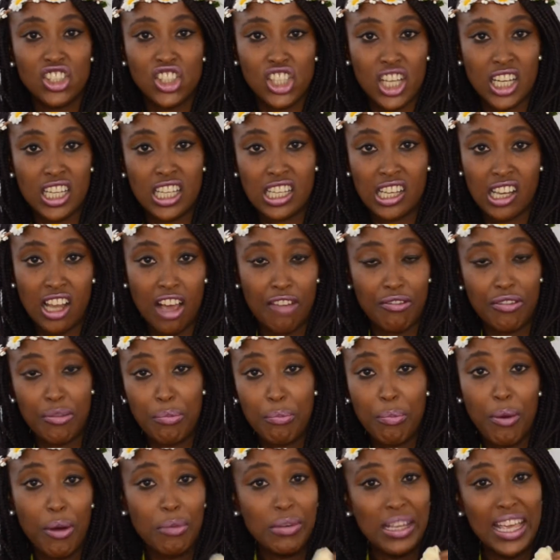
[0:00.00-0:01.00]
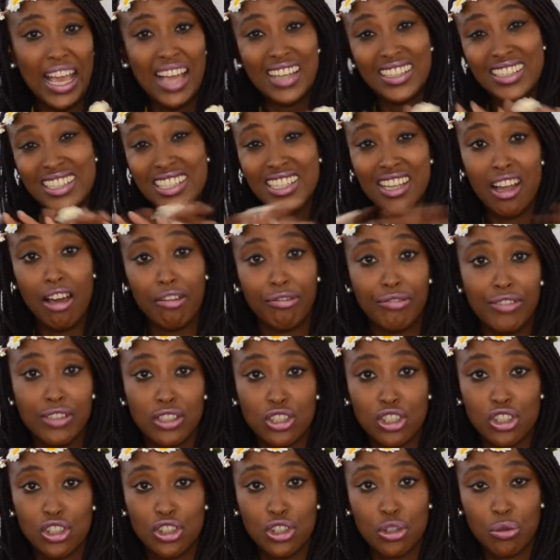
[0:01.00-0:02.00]
journey in life and probably had nothing
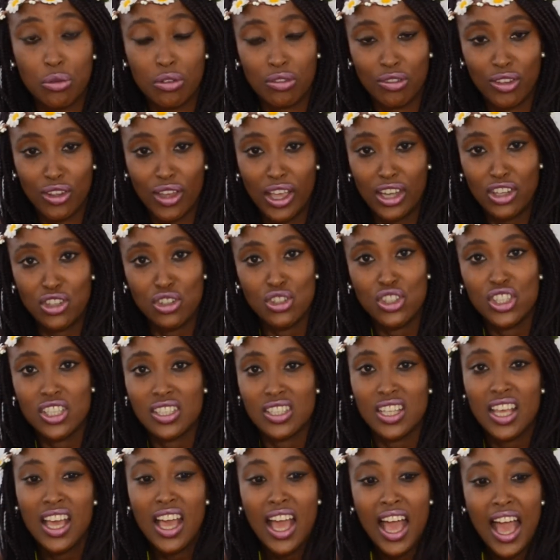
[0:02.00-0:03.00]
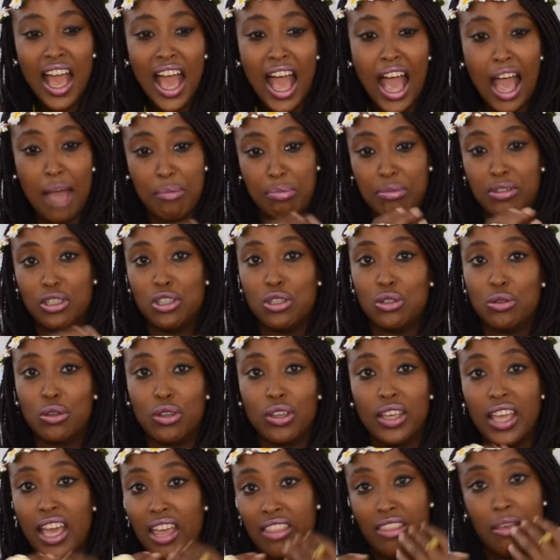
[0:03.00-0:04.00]
to do with you, and you just happen to
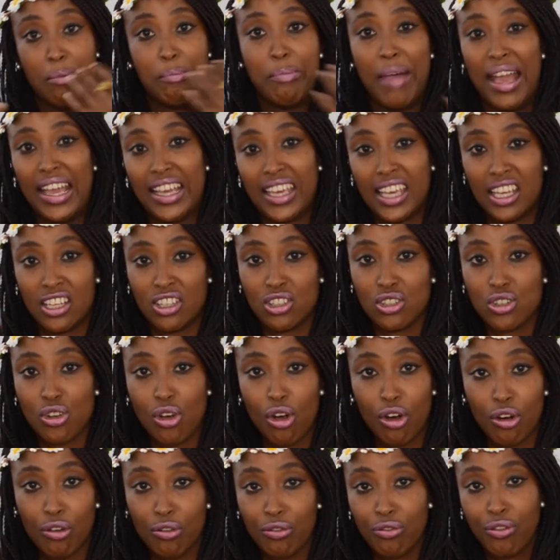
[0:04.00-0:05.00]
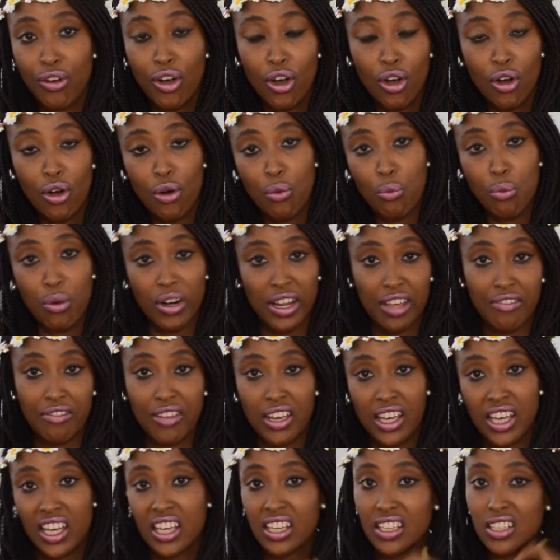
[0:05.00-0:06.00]
get the back end of whatever
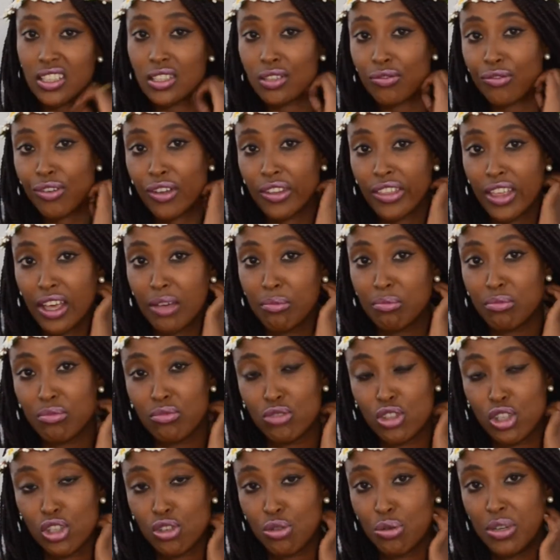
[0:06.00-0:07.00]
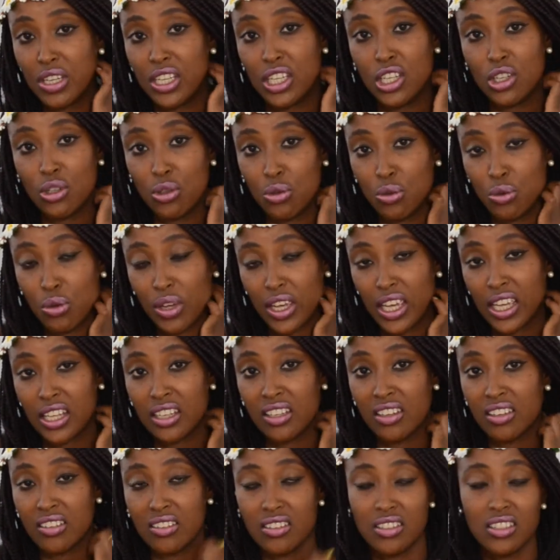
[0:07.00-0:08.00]
it is for them to treat you
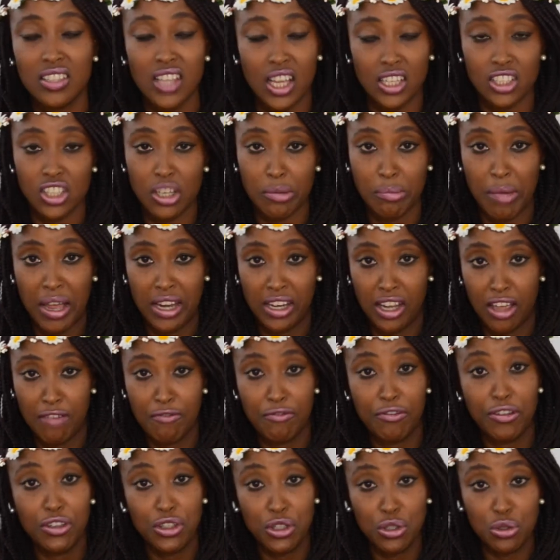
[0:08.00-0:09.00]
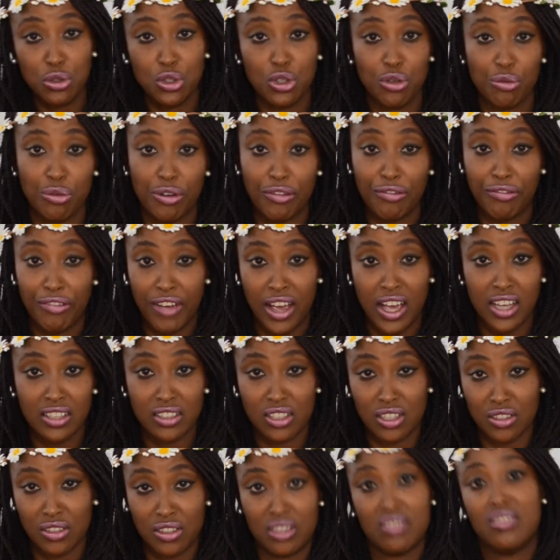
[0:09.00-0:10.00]
in such a manner, and for you to refer
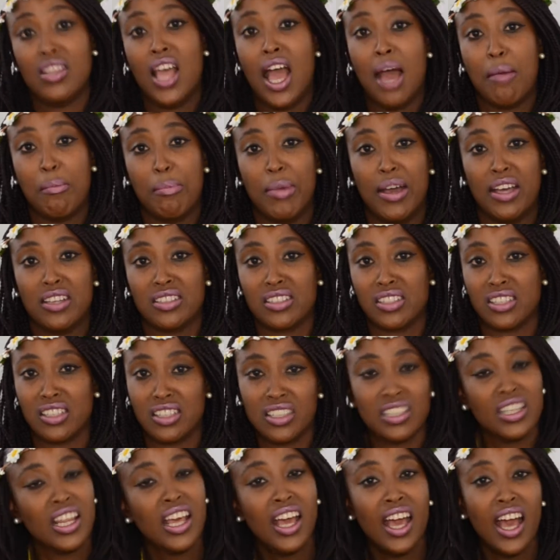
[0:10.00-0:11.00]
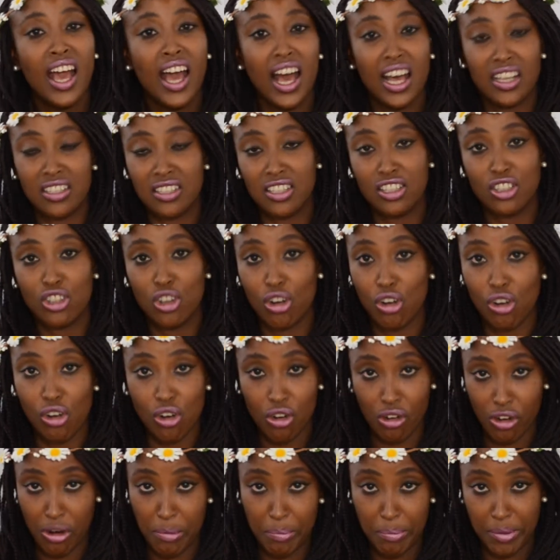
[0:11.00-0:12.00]
to that person as a dog
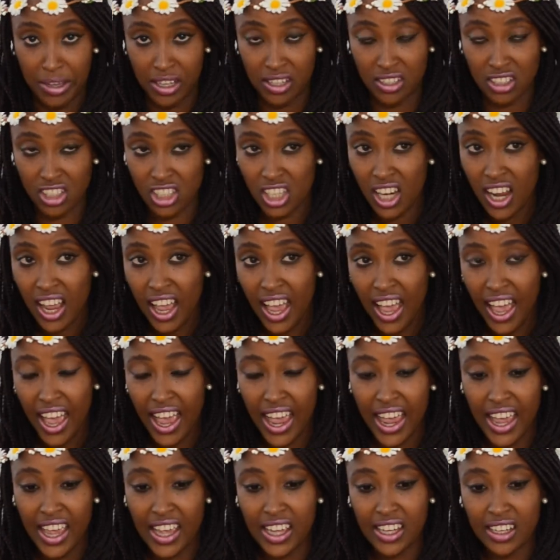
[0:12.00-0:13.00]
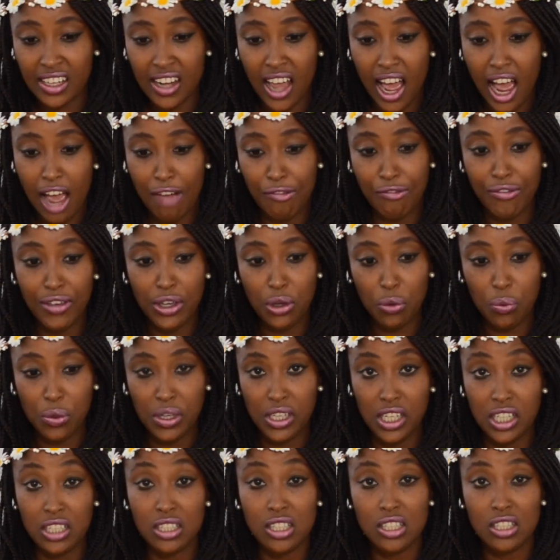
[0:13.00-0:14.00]
or a bitch. And I think we
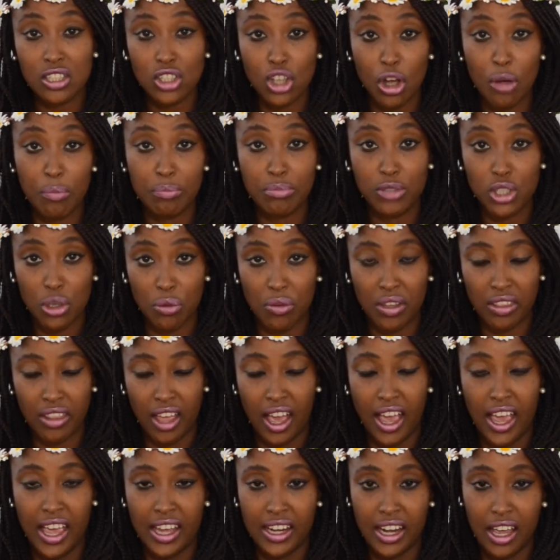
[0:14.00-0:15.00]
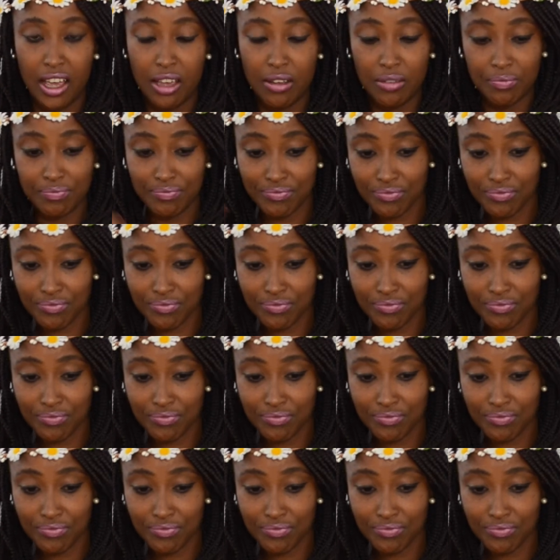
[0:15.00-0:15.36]
need to stop doing that.